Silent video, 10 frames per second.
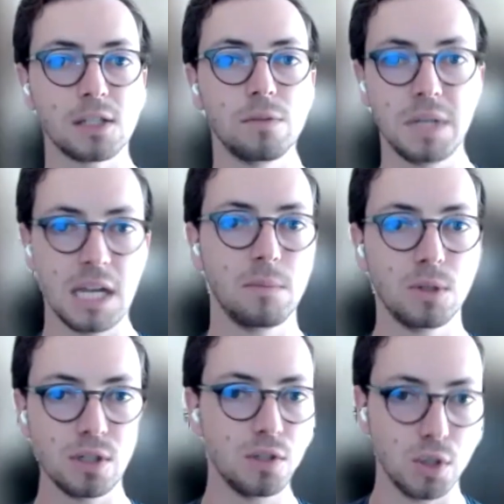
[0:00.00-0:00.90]
to be able
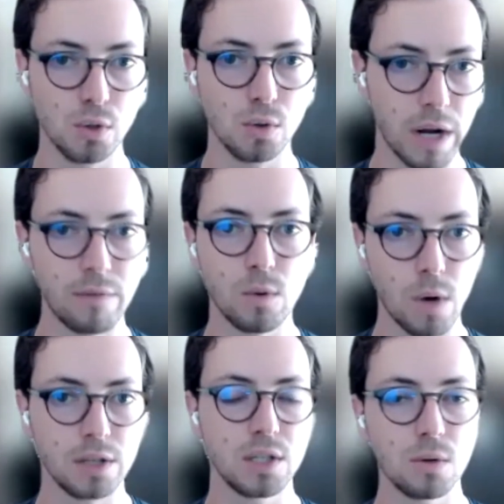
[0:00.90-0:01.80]
to do whatever you
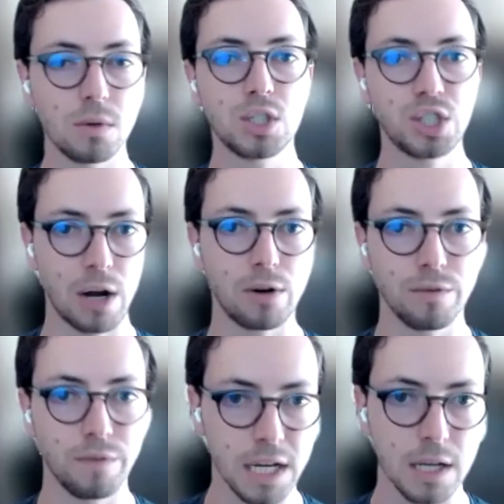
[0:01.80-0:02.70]
want to do and share your
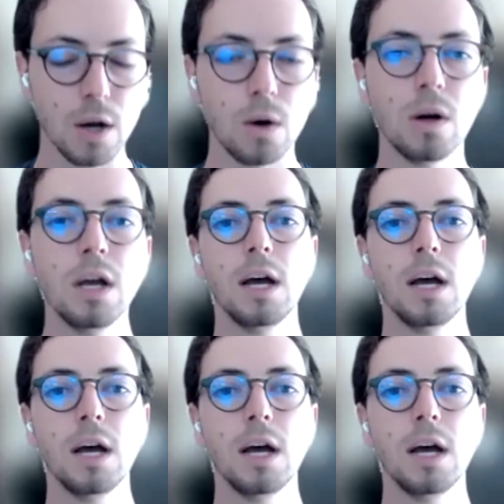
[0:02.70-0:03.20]
video.